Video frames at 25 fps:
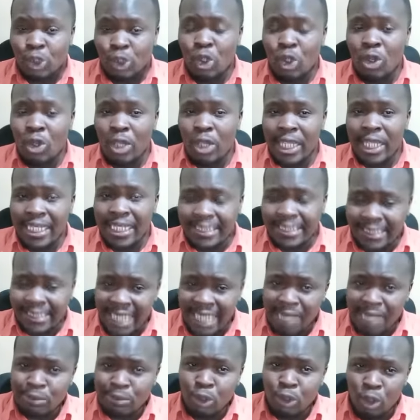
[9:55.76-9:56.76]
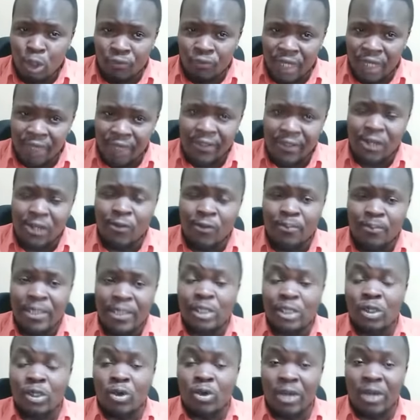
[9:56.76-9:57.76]
So in terms of
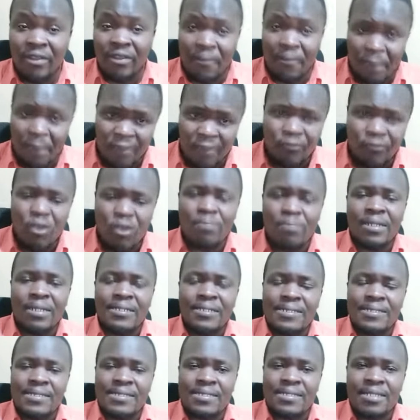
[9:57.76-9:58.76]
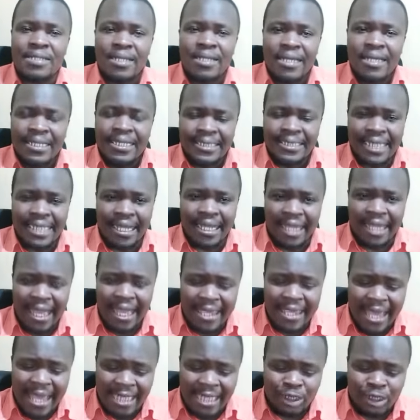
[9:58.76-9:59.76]
development or other performance,
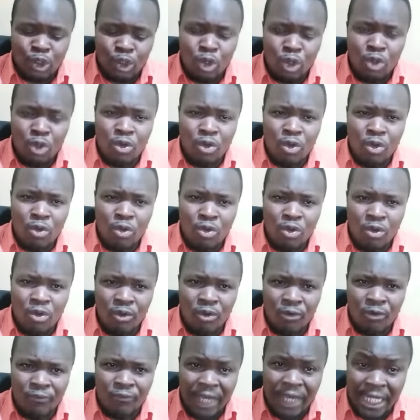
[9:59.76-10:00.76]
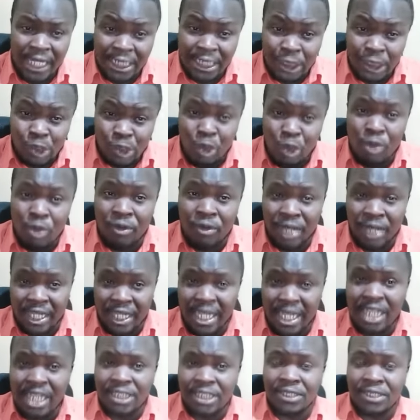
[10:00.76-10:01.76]
Sakaja has no very strong
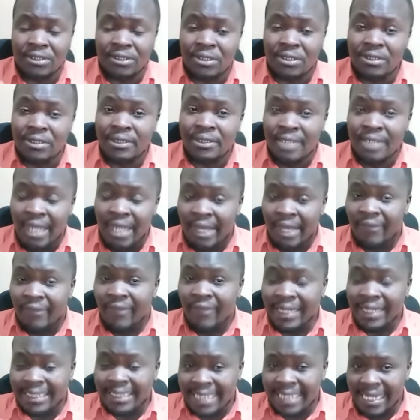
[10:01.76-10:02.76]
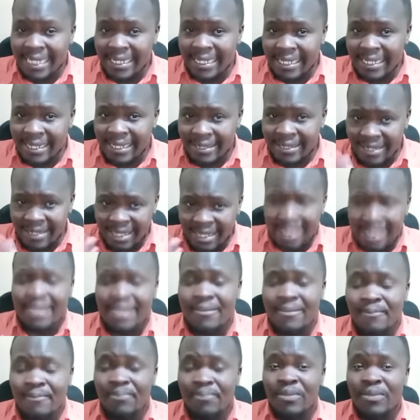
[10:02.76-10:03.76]
credentials that can endear
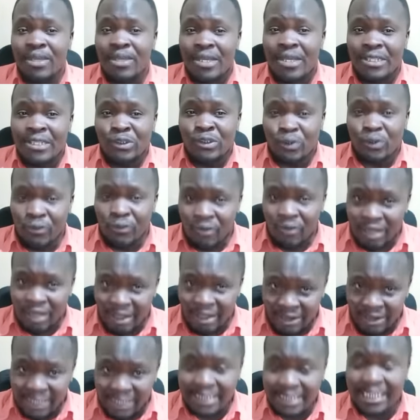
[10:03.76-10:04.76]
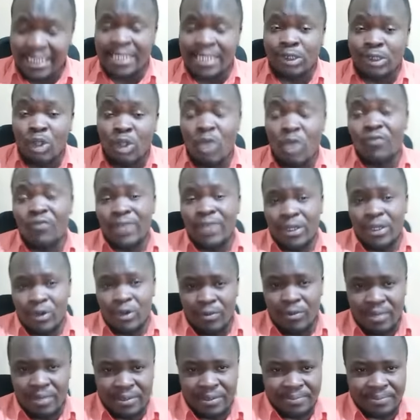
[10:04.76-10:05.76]
him to residents of
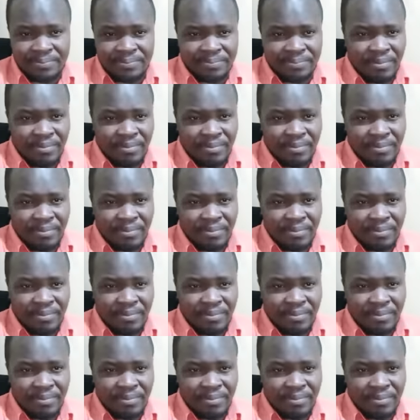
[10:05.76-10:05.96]
Nairobi.